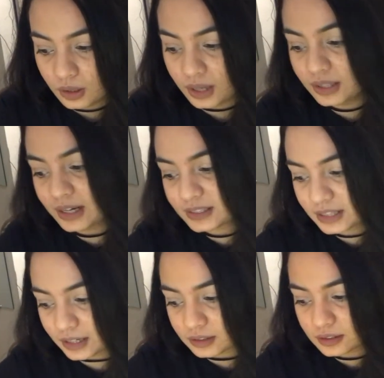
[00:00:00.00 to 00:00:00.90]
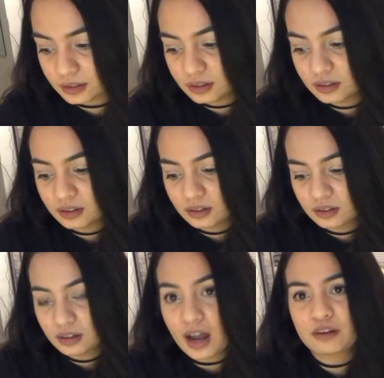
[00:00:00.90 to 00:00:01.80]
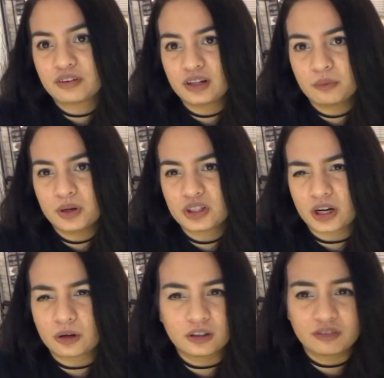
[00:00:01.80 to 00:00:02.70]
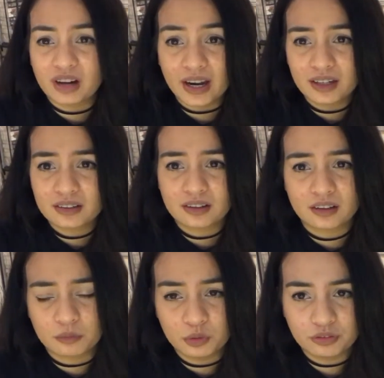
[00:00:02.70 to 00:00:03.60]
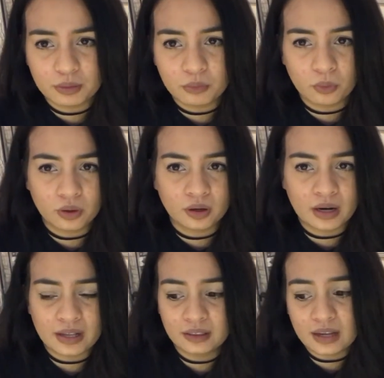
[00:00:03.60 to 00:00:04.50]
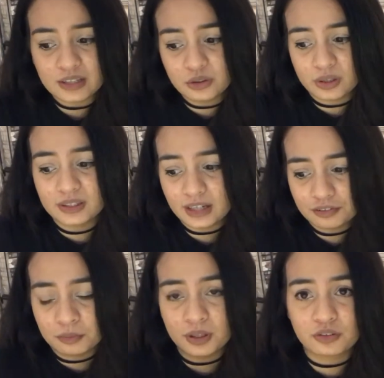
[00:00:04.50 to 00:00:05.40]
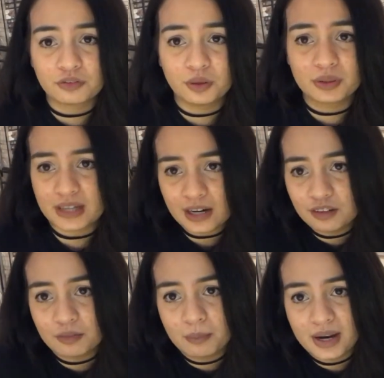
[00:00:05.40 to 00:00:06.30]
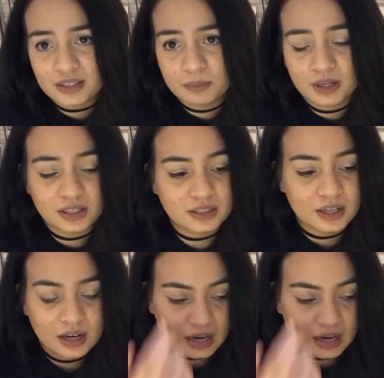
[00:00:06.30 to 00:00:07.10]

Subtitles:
And that's it. I really wish I could have liked the movie more, and as you can tell from this review, it's kind of a mess because